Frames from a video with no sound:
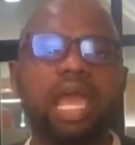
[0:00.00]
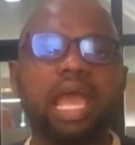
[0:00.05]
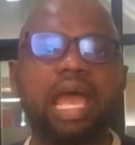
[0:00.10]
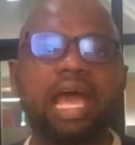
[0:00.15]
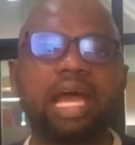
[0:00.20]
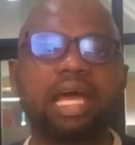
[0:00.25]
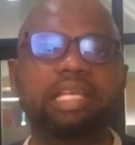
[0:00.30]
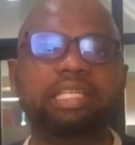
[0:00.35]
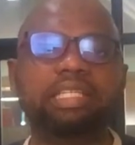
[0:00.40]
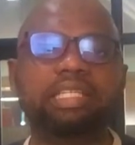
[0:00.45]

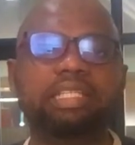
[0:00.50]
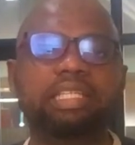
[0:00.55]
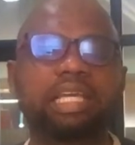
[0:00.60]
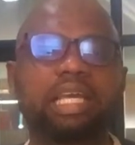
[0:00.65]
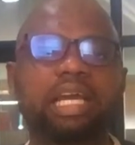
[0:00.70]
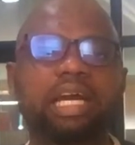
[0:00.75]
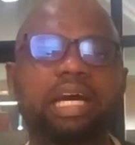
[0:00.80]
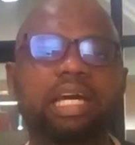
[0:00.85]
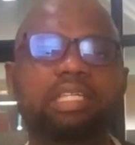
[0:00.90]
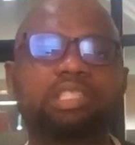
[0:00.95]
and
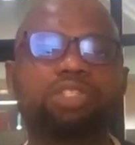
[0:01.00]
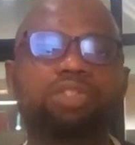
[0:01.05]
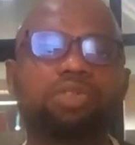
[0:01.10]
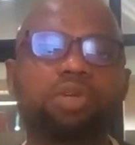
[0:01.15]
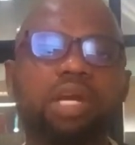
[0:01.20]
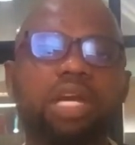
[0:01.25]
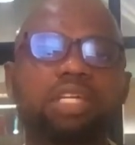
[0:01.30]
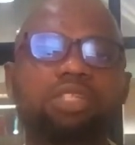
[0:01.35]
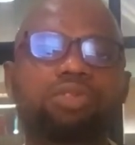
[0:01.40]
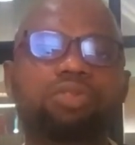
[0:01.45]
they are
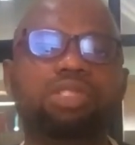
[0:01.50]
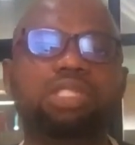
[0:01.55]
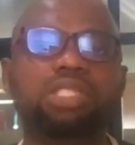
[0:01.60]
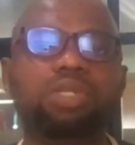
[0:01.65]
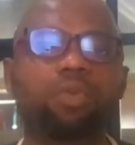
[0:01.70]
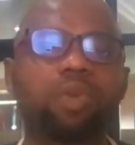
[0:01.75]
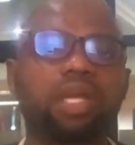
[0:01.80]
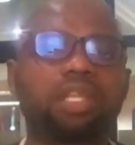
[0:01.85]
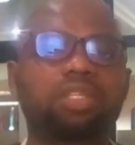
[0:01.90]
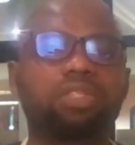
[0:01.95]
trying to
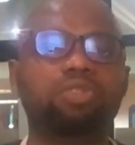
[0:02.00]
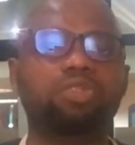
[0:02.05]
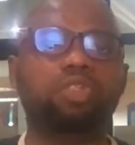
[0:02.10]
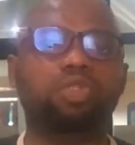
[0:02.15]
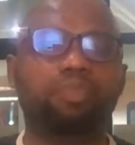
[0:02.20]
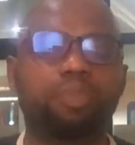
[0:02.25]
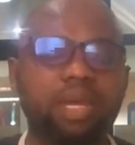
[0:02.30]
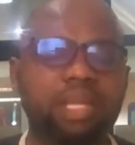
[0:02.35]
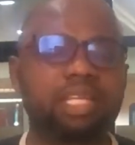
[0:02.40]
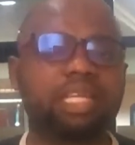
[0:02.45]
see where to
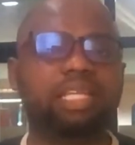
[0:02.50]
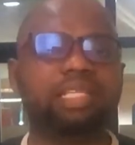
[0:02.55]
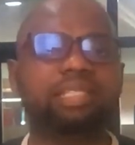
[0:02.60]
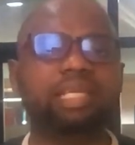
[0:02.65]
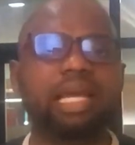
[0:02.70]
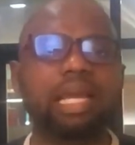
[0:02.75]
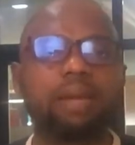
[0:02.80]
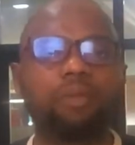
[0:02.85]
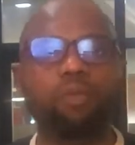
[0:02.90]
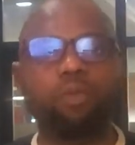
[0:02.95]
spend their
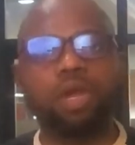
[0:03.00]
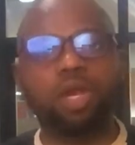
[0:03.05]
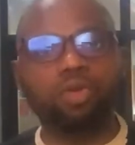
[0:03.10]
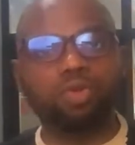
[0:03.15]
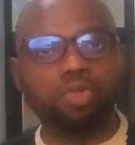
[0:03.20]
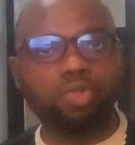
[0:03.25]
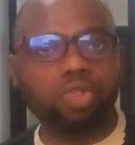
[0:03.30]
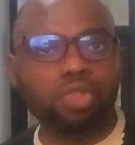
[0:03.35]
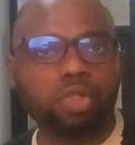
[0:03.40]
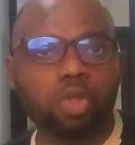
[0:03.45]
time, where
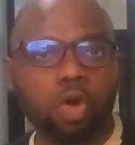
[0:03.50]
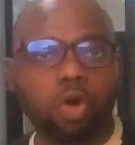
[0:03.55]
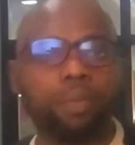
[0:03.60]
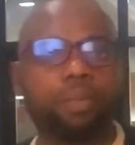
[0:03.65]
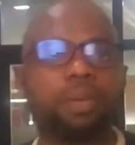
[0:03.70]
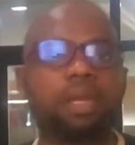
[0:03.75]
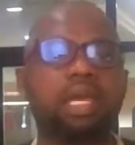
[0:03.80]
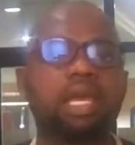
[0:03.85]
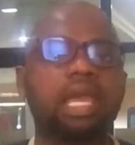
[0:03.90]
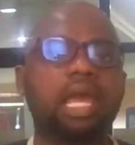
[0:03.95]
to
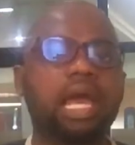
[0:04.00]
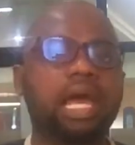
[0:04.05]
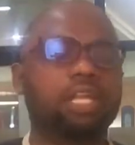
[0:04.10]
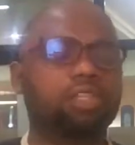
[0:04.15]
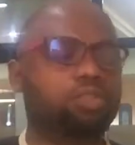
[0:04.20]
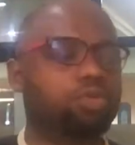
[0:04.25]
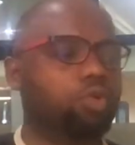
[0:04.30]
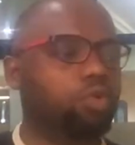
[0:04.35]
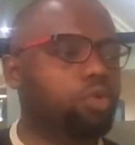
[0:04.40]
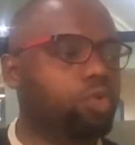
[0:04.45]
stop,
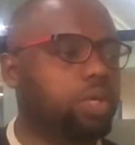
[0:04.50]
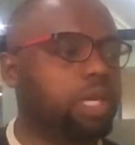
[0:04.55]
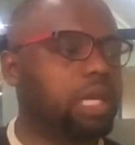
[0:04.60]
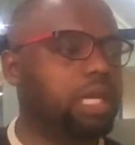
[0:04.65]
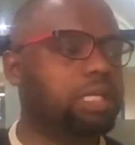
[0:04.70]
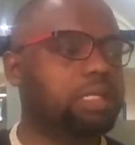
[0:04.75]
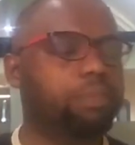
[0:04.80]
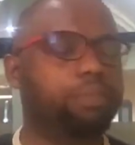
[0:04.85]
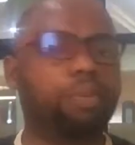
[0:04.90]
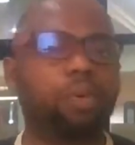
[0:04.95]
and to look
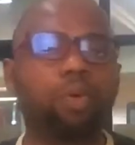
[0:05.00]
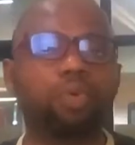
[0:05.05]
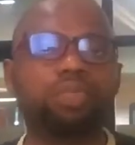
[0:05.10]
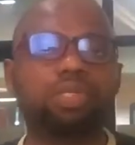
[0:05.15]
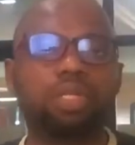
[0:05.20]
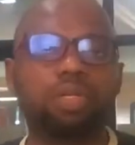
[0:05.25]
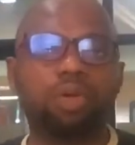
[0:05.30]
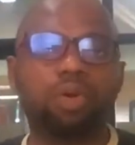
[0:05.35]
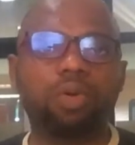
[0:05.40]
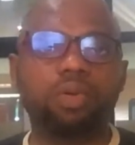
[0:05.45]
at the
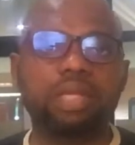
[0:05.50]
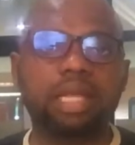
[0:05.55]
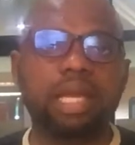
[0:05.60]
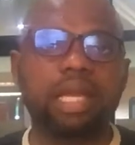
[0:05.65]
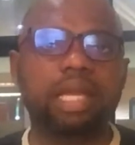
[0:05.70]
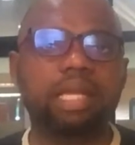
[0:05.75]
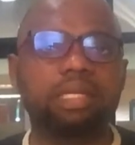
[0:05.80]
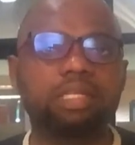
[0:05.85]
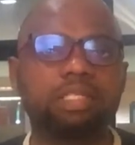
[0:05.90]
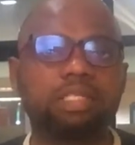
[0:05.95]
posts and all that
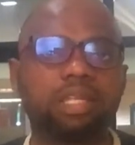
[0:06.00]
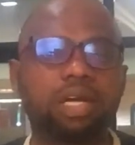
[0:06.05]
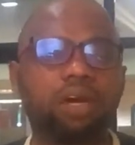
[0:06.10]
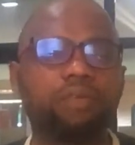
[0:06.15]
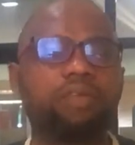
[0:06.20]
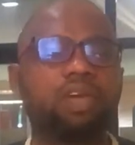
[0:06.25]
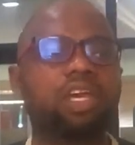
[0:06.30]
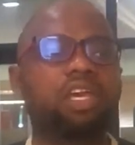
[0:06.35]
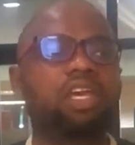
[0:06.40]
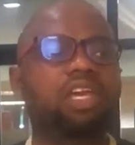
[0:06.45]
kind of
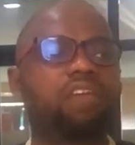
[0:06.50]
stuff.